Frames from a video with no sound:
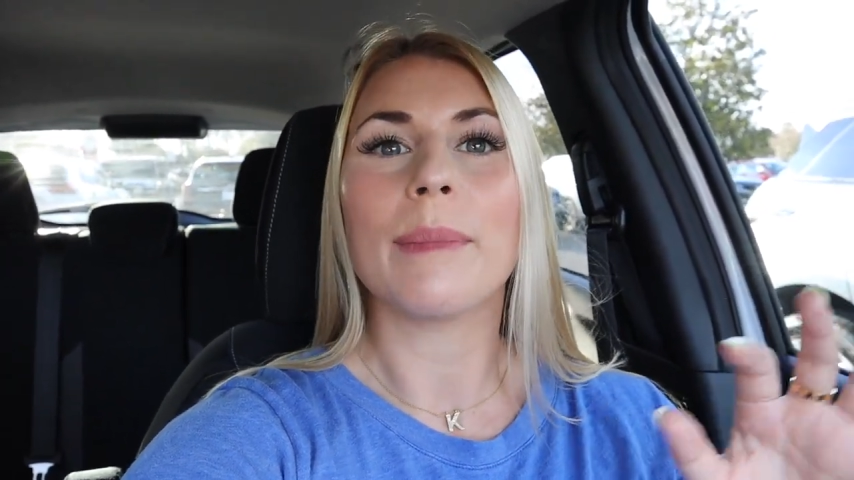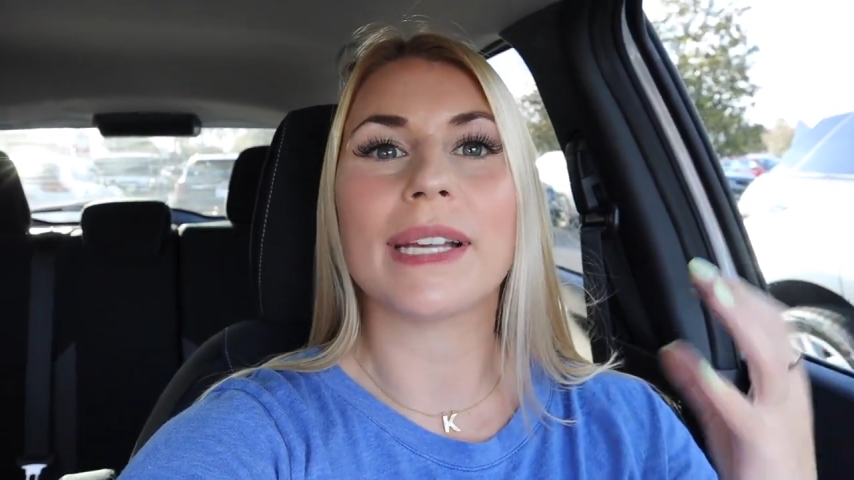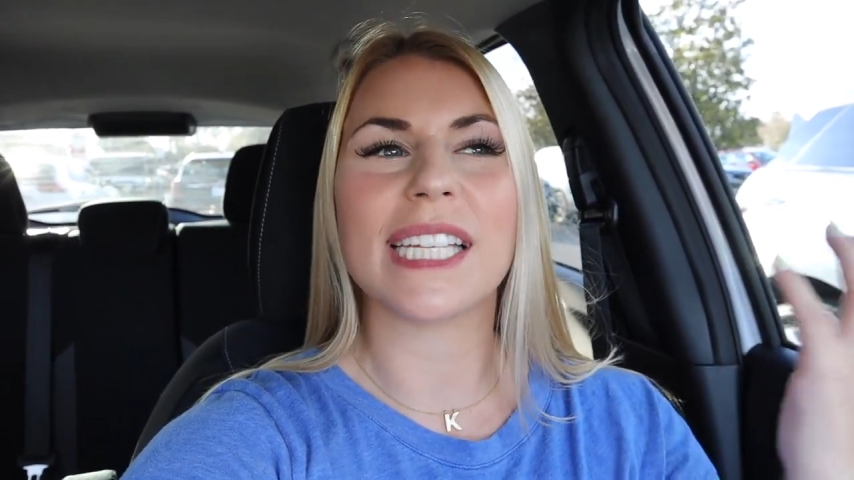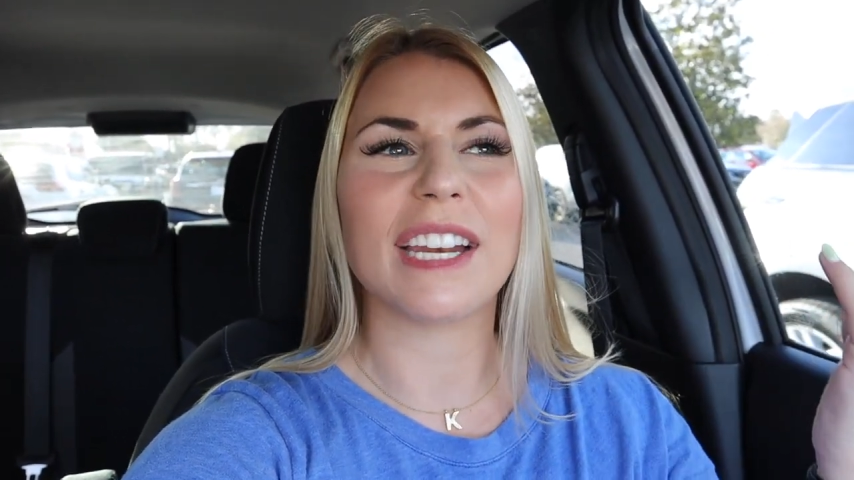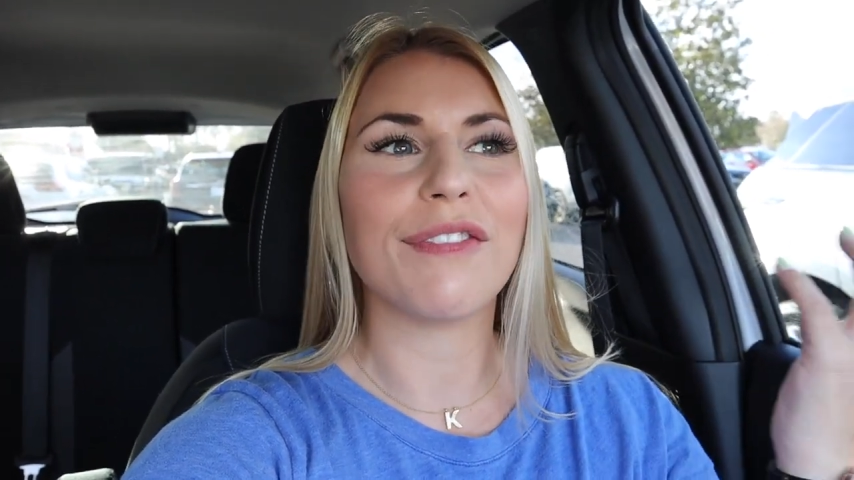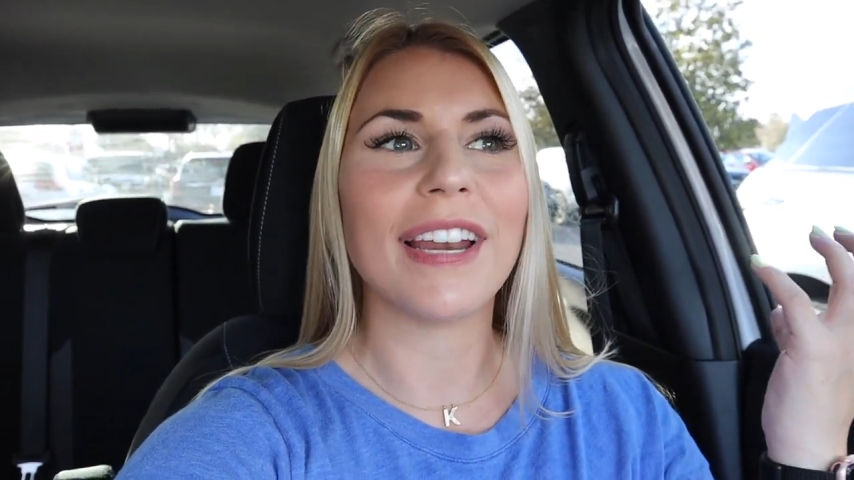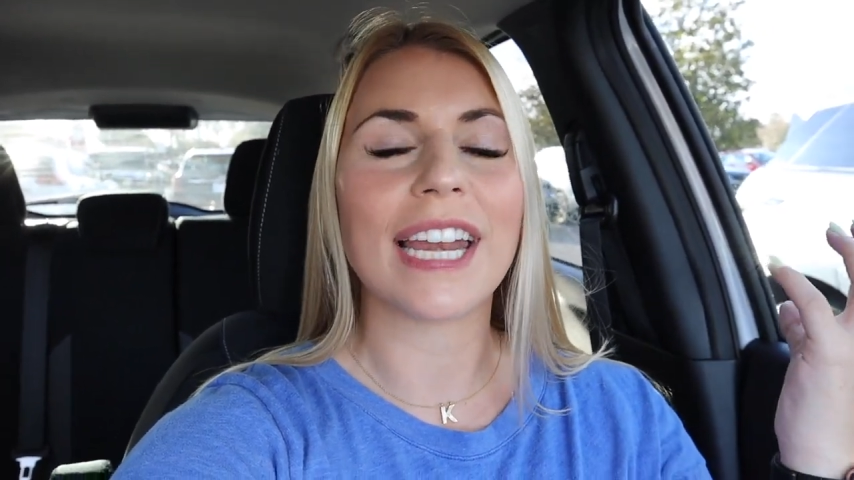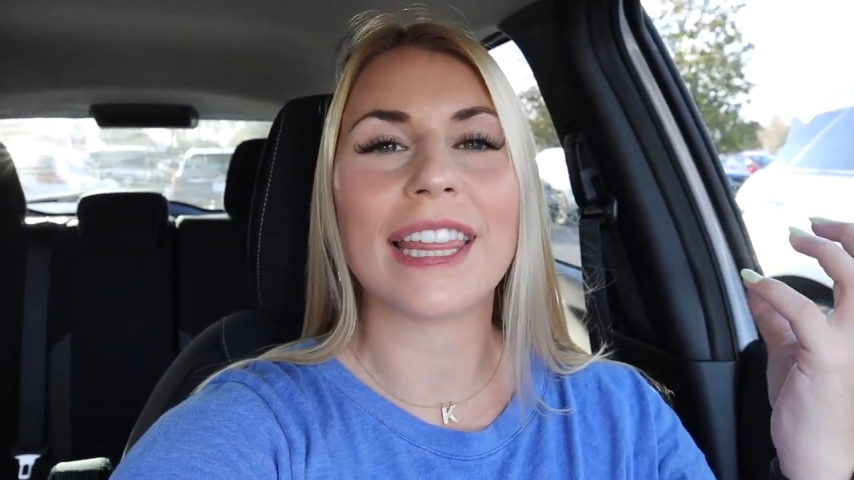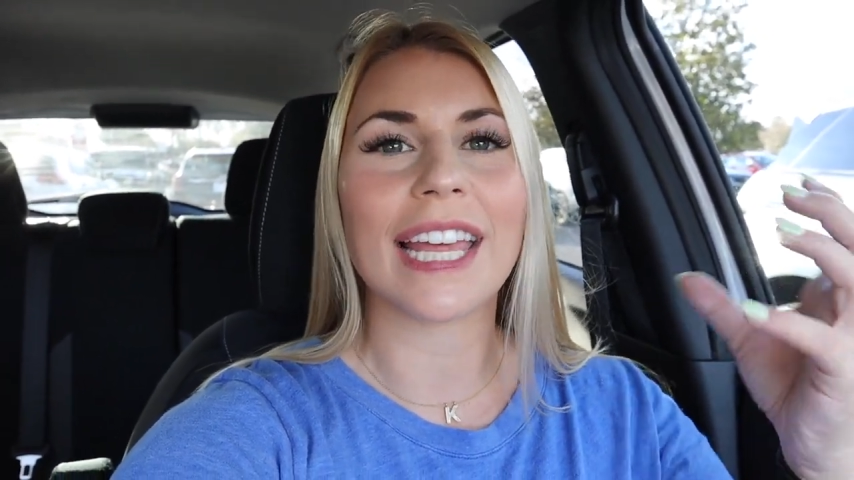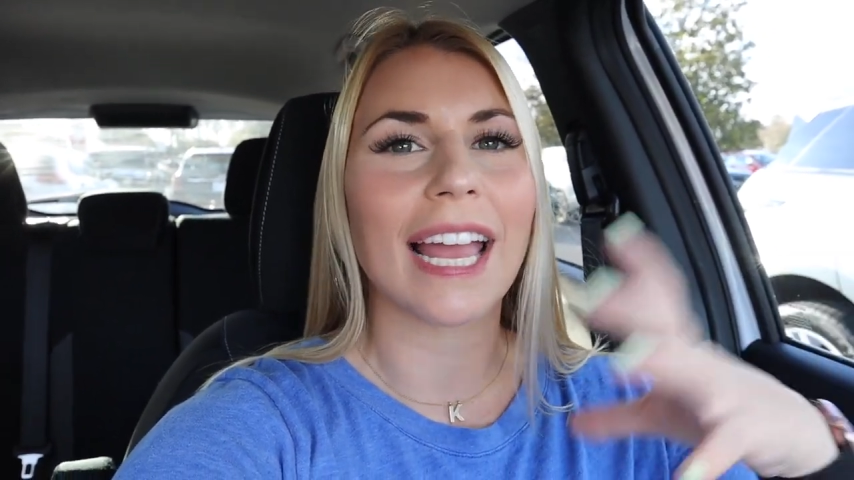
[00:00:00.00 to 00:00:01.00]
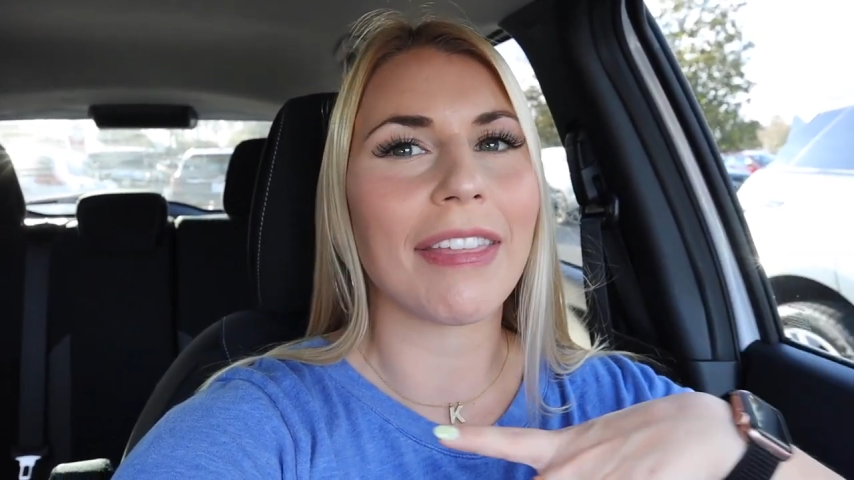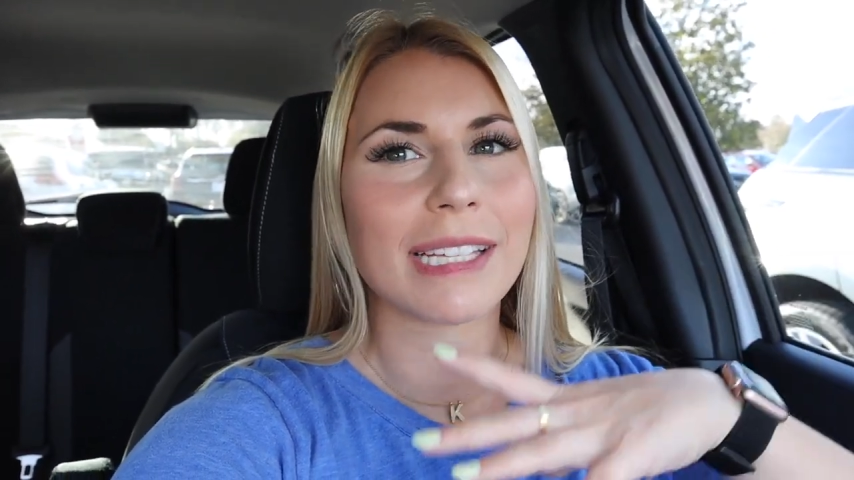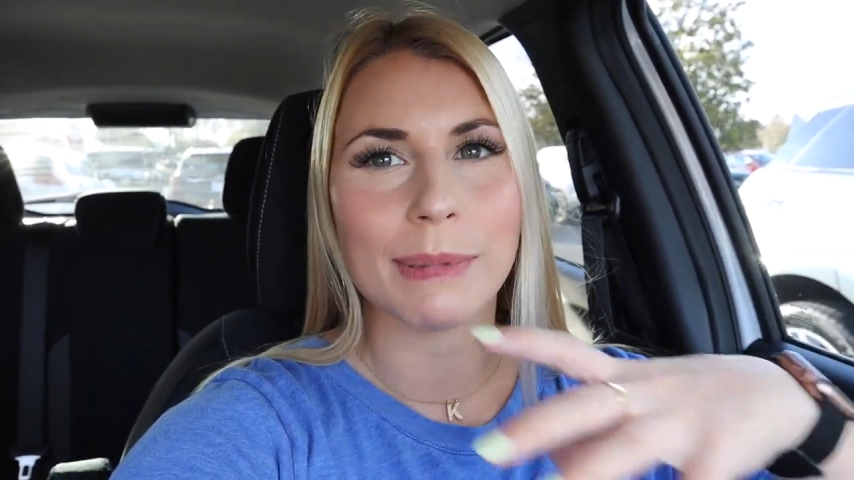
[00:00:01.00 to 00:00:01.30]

because I didn't find anything I like